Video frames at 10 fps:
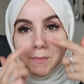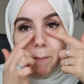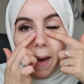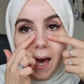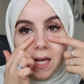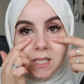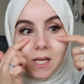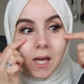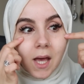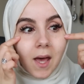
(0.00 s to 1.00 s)
my bags
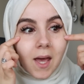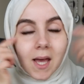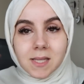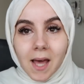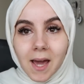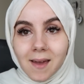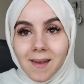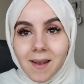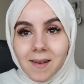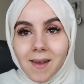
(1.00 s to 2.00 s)
is like
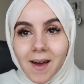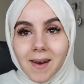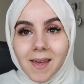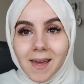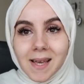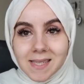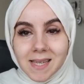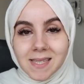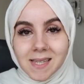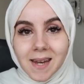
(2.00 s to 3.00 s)

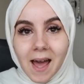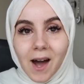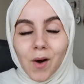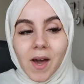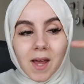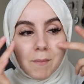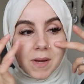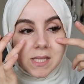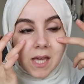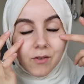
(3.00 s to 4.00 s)
non-existent now, and my
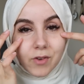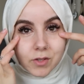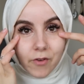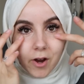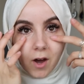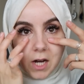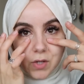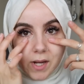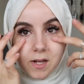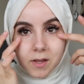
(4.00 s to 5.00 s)
skin feels very
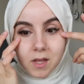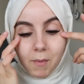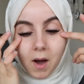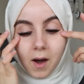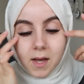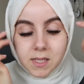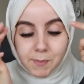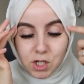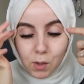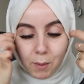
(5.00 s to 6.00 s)
hydrated underneath my eyes,
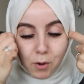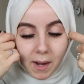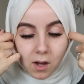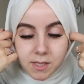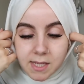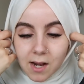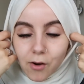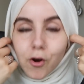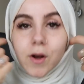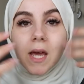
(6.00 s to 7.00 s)
especially when I put my concealer
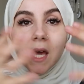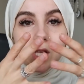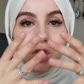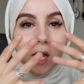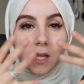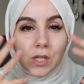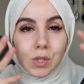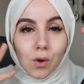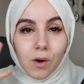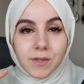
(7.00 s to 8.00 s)
on. It just kind of
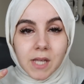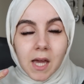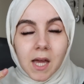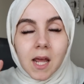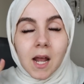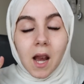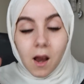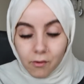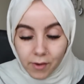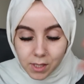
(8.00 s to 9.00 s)
dissolves in, and I
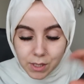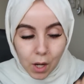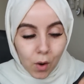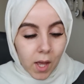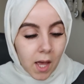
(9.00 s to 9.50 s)
love it. So